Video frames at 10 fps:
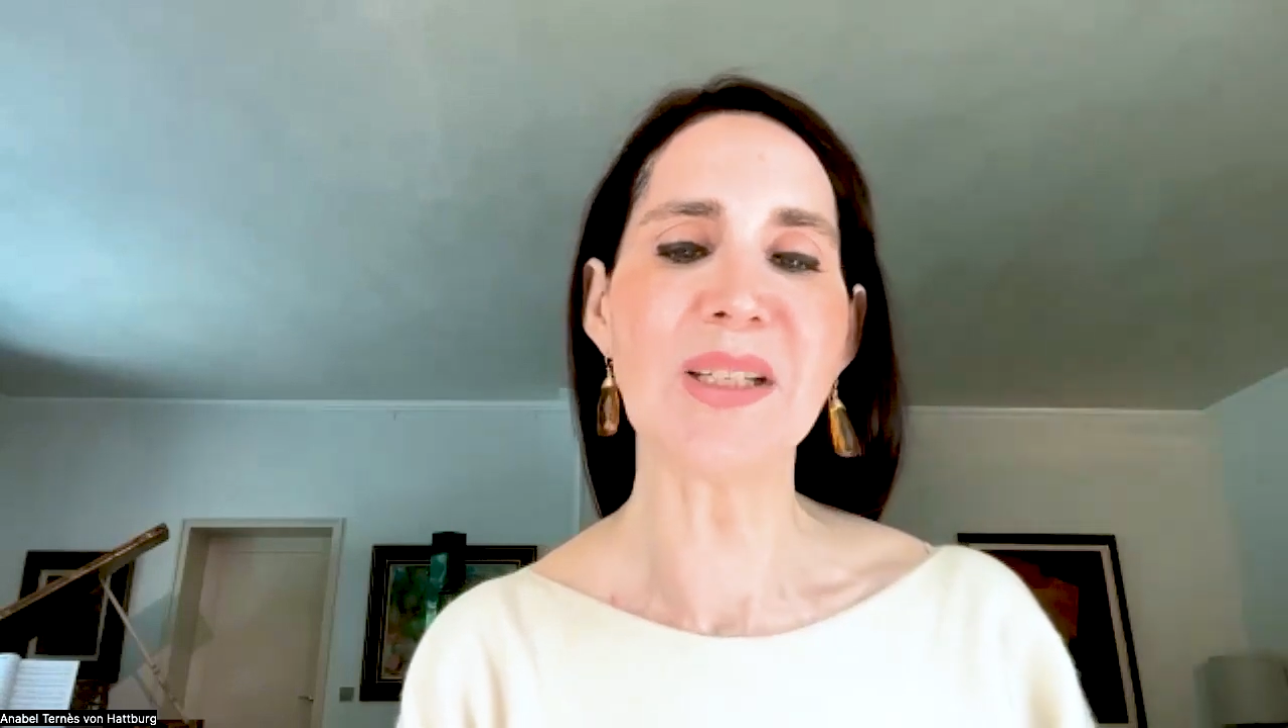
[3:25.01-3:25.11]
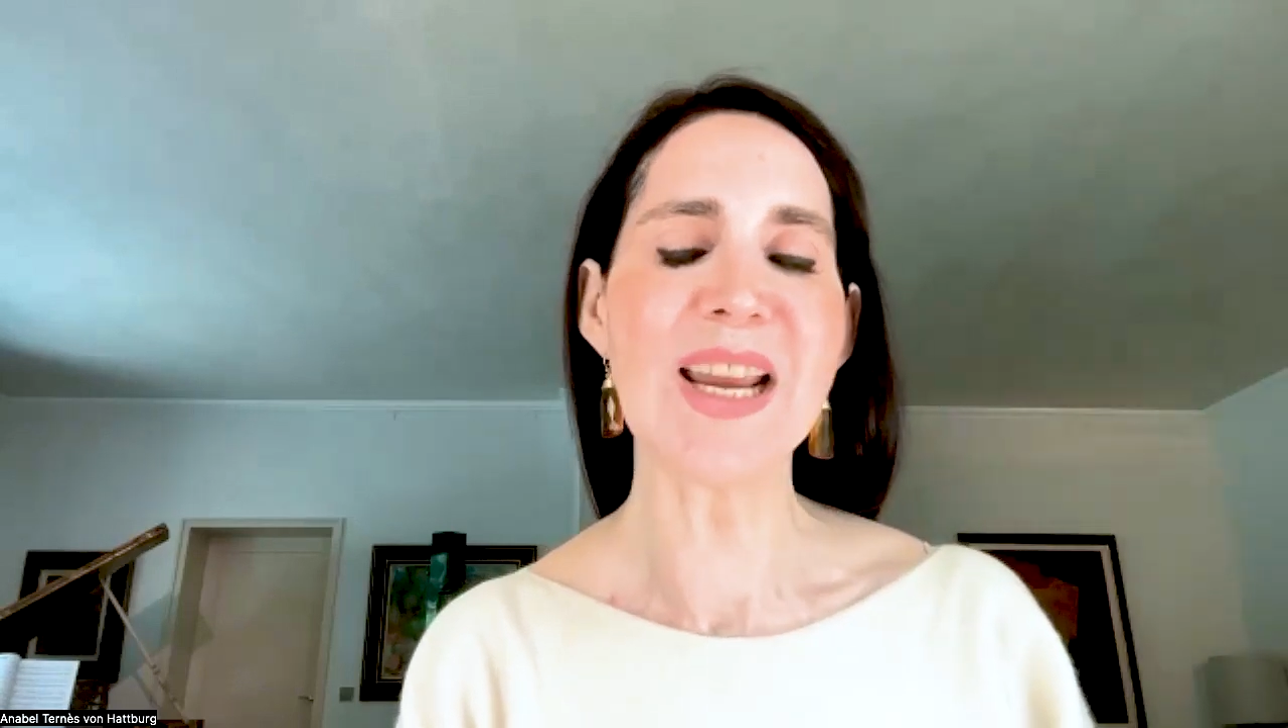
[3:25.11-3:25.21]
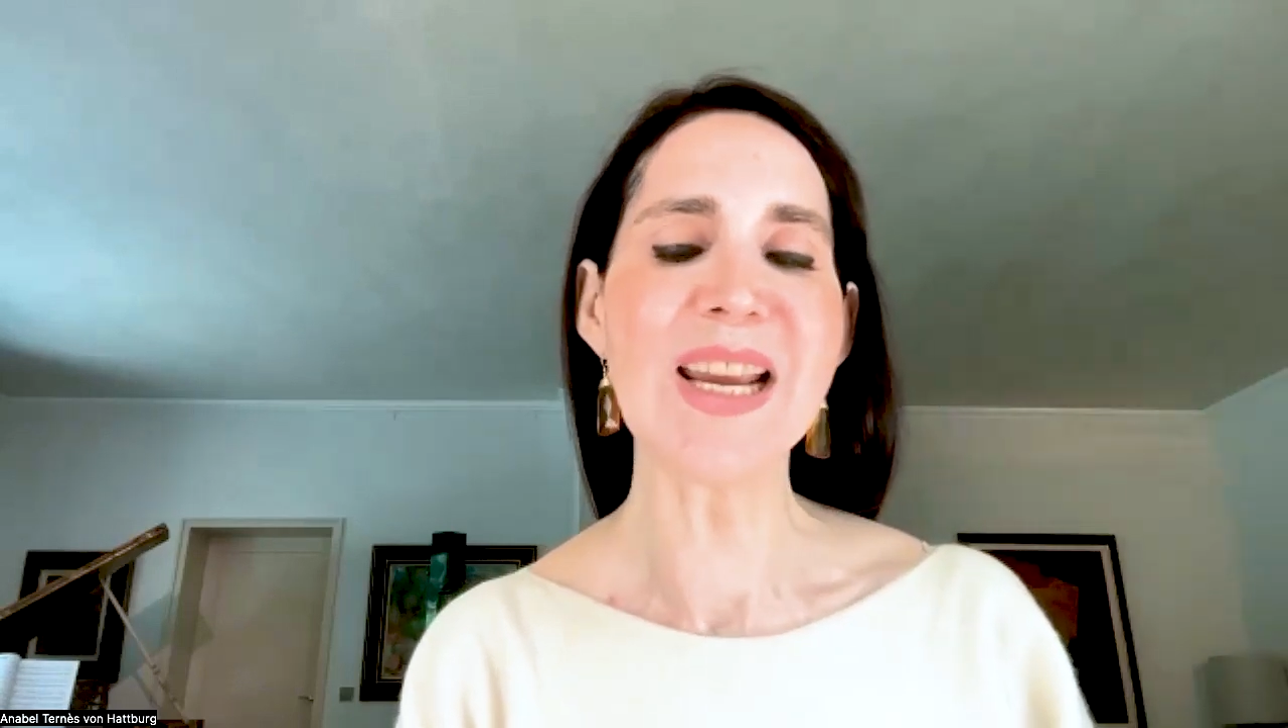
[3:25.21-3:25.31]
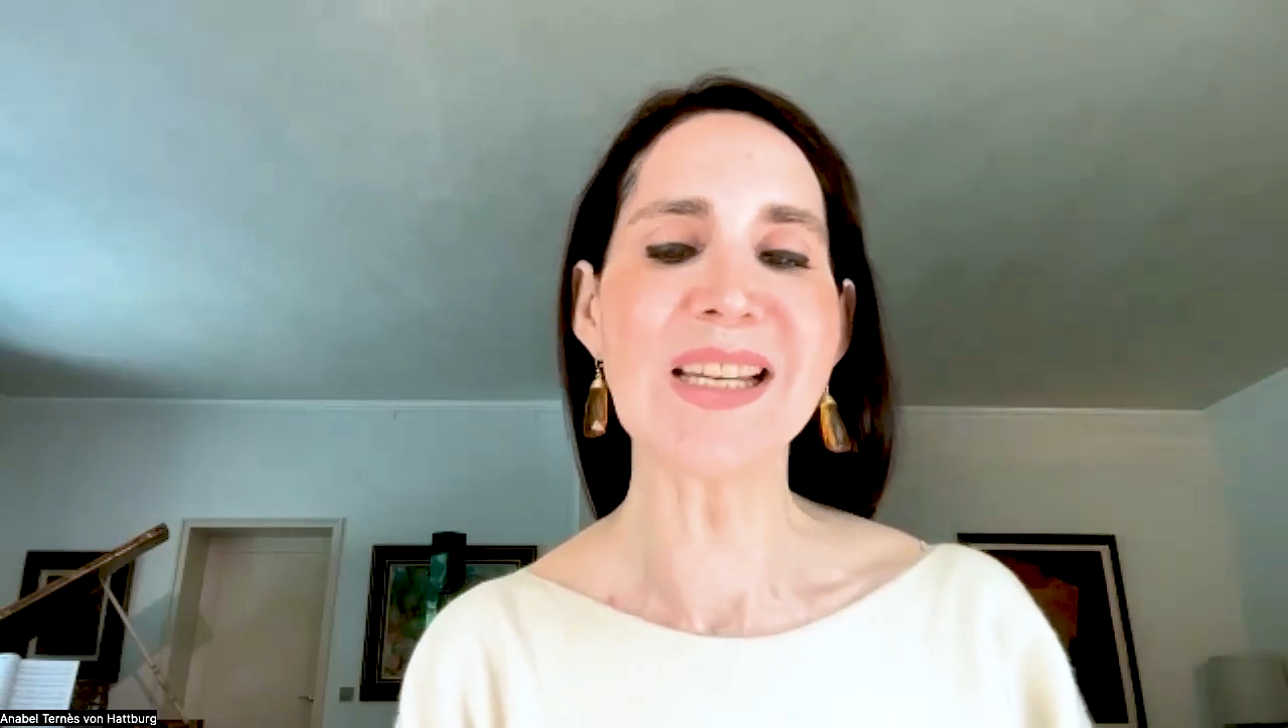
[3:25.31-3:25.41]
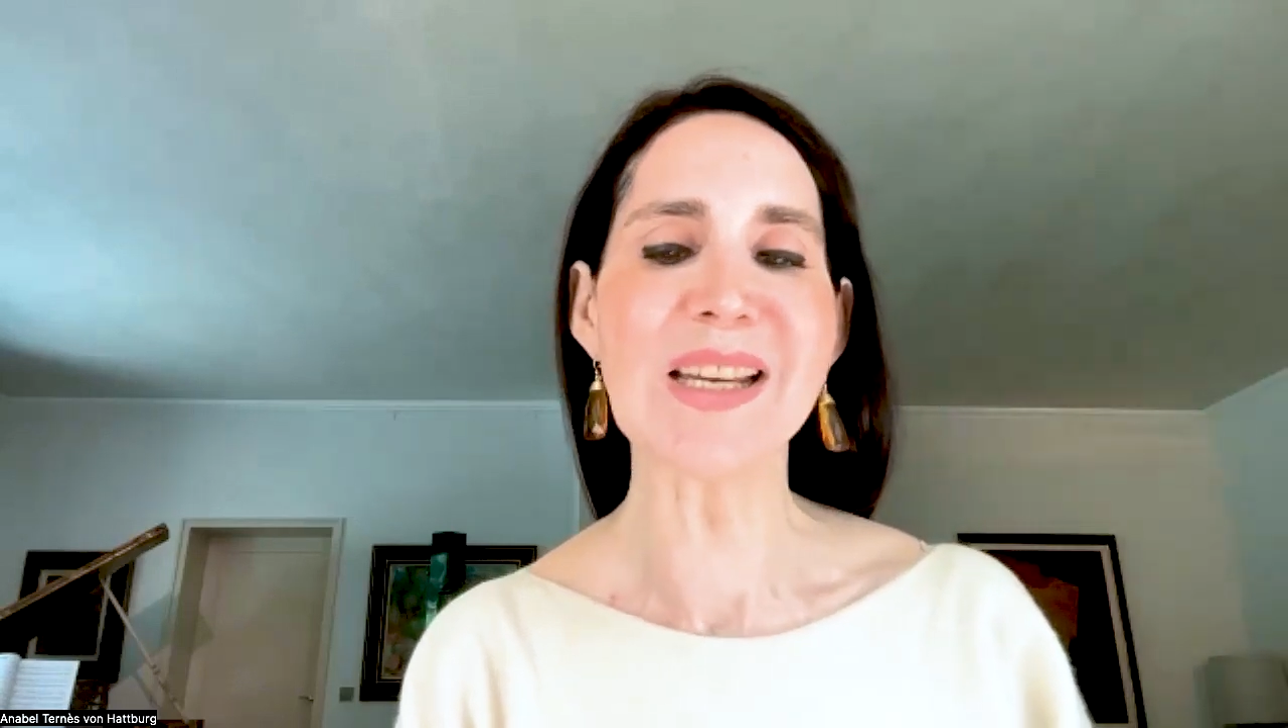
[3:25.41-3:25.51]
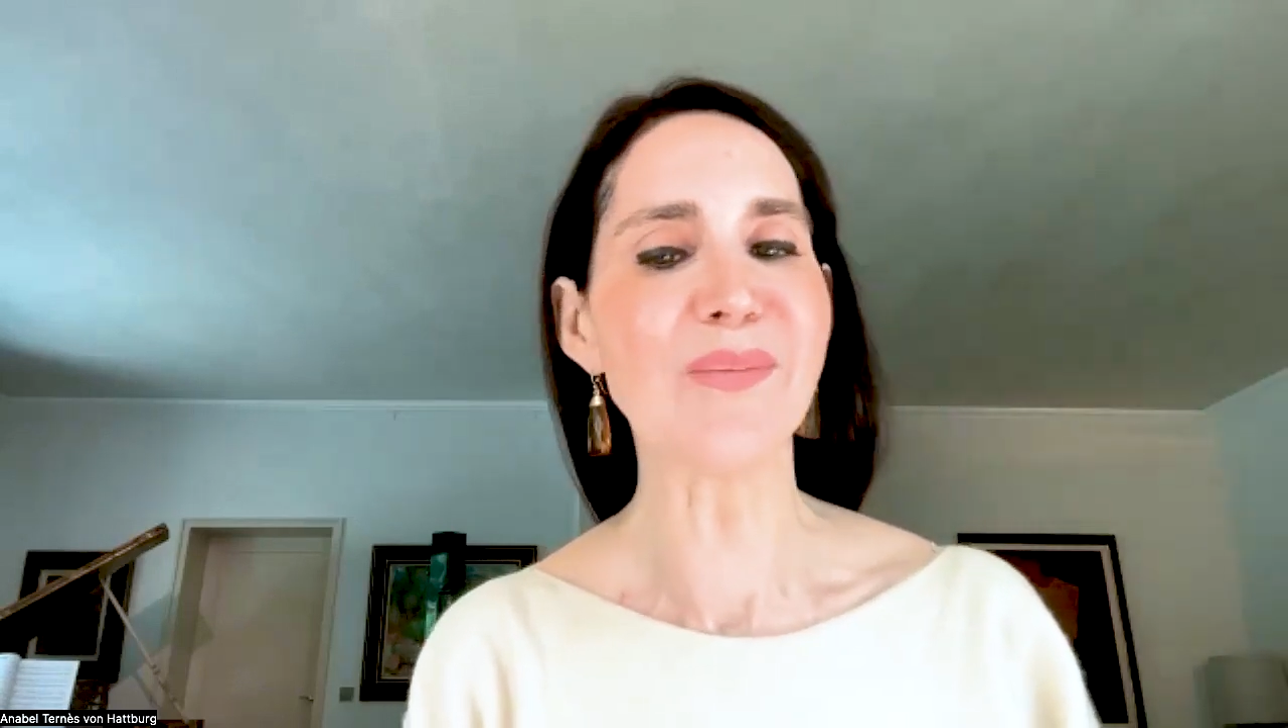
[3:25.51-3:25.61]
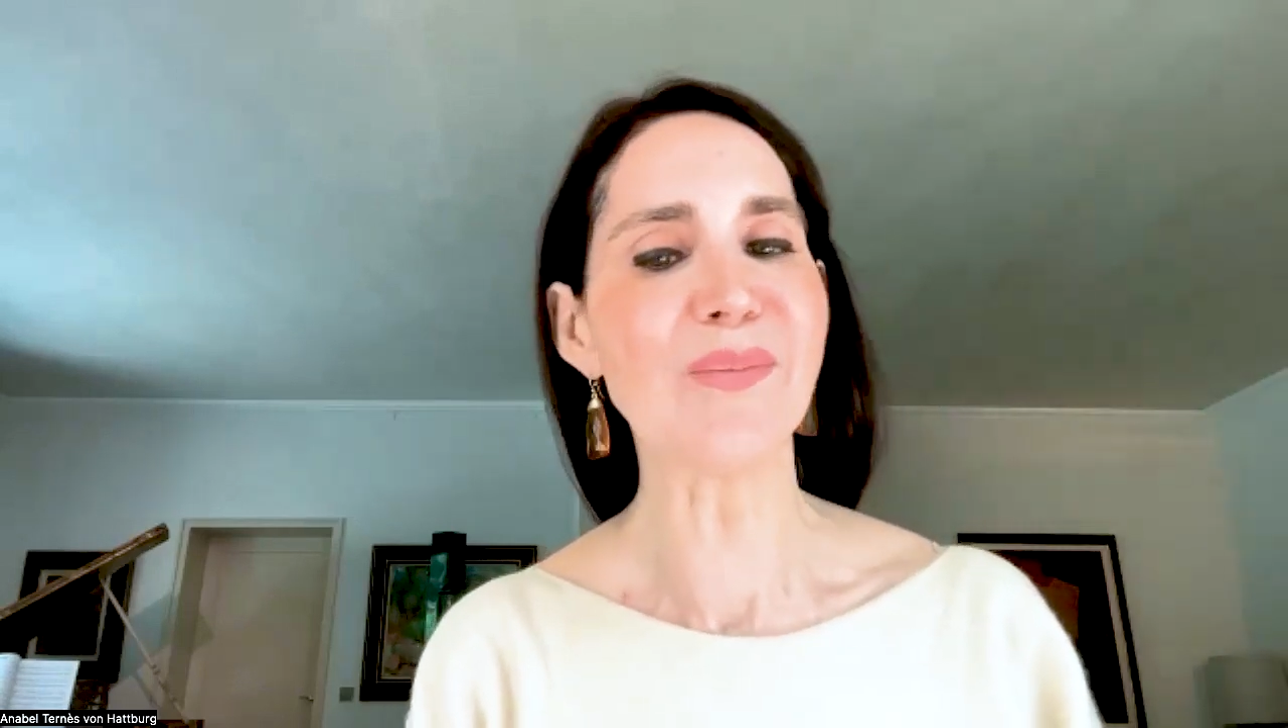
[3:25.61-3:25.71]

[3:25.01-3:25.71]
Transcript: daily.